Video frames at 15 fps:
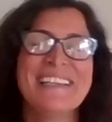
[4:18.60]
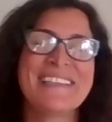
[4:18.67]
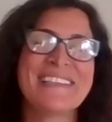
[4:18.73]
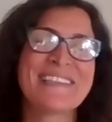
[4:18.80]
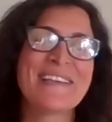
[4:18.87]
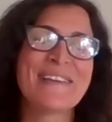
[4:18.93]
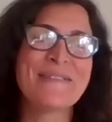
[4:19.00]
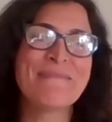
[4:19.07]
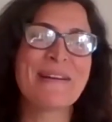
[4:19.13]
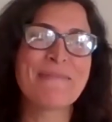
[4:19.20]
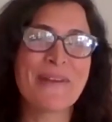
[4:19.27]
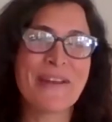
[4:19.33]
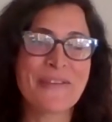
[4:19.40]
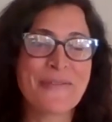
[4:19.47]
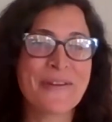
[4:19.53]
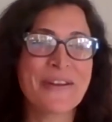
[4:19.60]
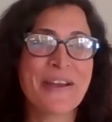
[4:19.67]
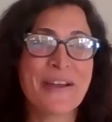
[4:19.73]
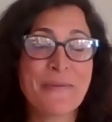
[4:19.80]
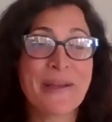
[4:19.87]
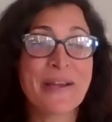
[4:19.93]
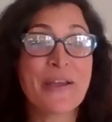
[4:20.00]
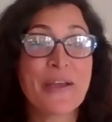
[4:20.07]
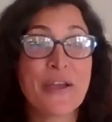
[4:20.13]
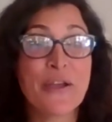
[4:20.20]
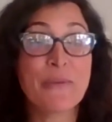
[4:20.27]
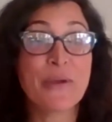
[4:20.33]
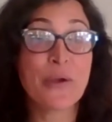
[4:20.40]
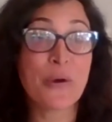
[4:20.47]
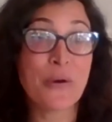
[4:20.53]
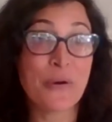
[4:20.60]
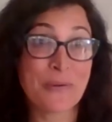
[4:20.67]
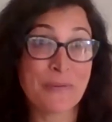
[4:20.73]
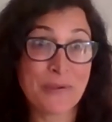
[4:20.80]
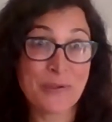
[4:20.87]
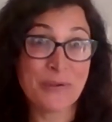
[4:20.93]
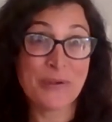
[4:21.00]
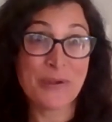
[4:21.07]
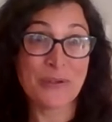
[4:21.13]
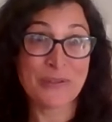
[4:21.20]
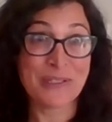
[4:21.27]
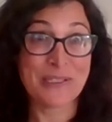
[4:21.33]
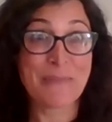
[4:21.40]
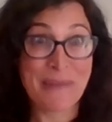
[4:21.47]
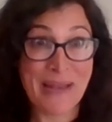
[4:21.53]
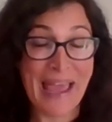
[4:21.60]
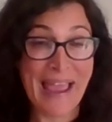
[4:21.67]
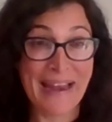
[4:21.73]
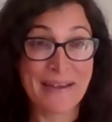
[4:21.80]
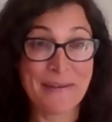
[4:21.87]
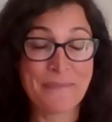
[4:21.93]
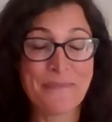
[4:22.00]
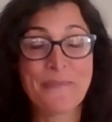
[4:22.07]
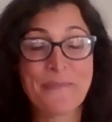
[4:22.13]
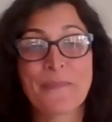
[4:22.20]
So my brother and I went home and concocted a plan.